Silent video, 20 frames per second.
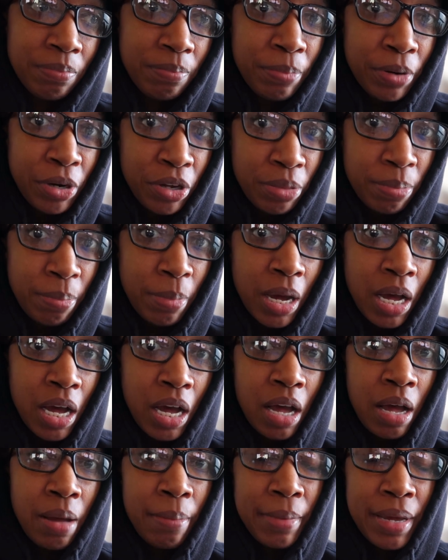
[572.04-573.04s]
birth
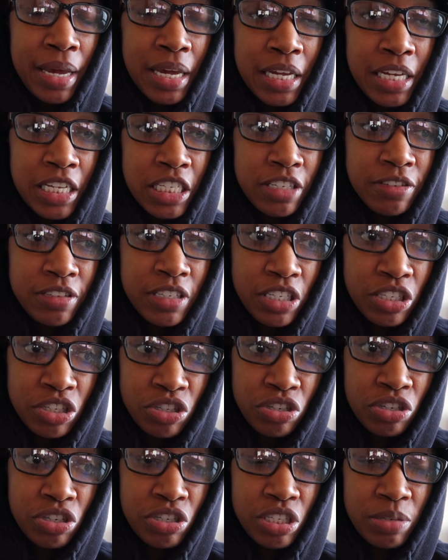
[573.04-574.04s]
mom and his
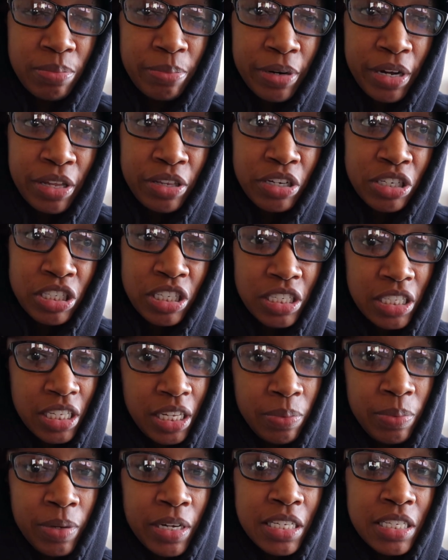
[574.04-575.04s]
sisters and brothers because
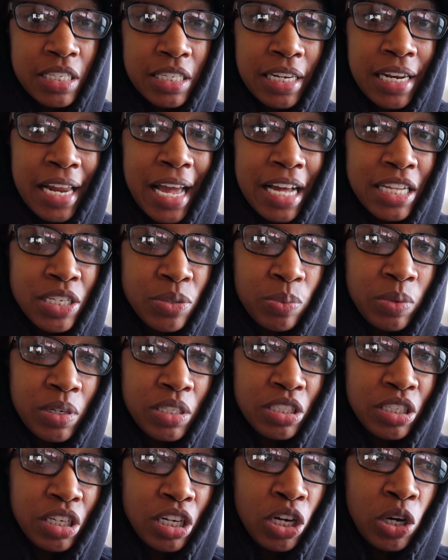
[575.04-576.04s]
he was the last one
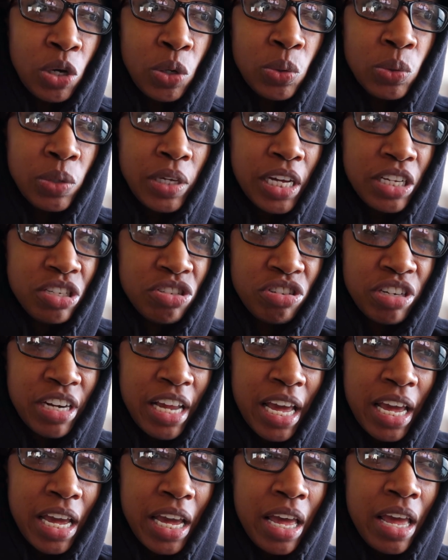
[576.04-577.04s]
to go
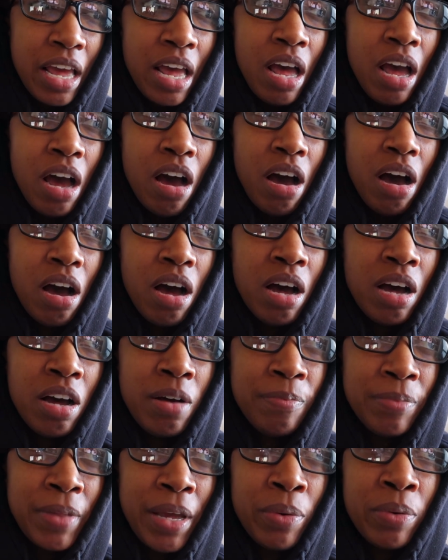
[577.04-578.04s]
yesterday.
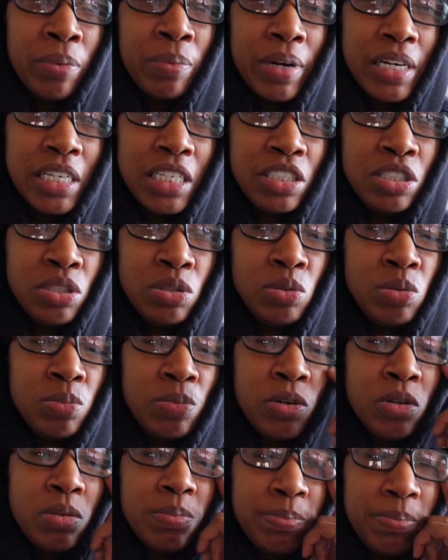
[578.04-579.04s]
They were ready to
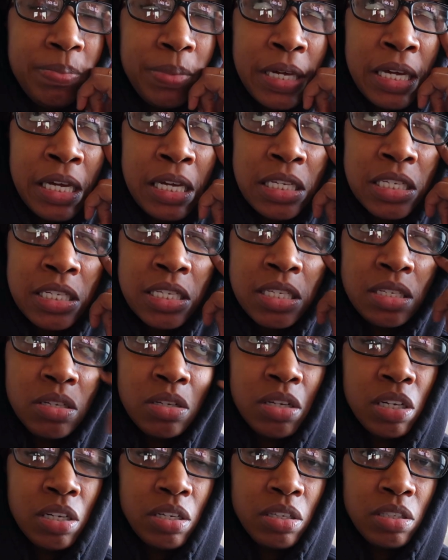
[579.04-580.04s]
be
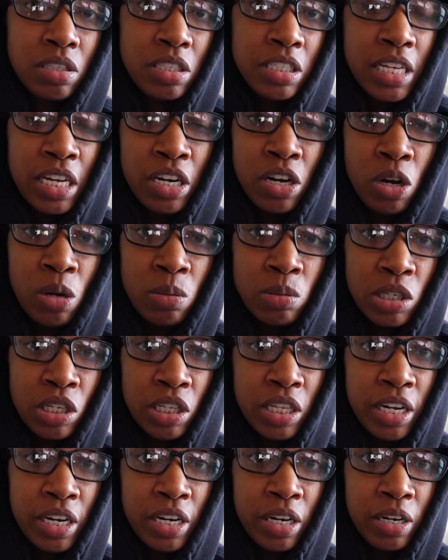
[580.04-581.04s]
sent home to
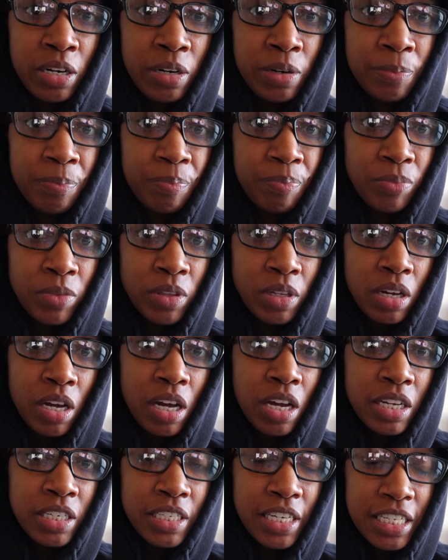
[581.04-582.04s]
their
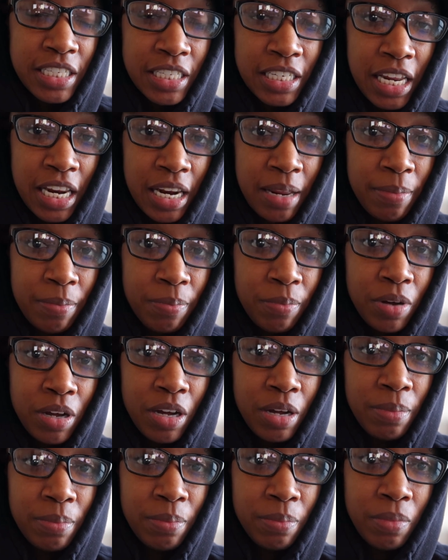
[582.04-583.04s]
designated
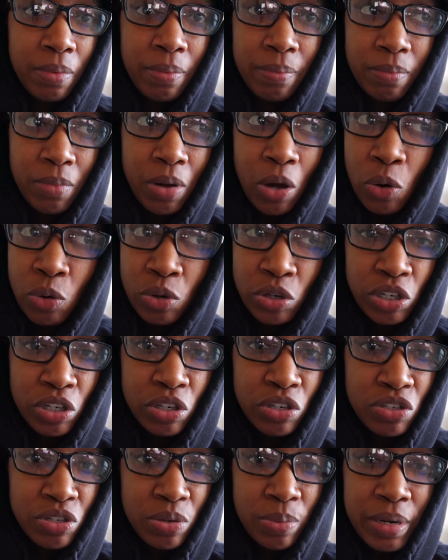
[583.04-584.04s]

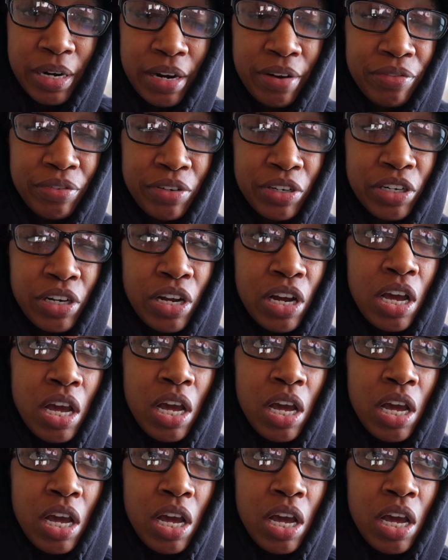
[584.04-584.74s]
owners or whatever.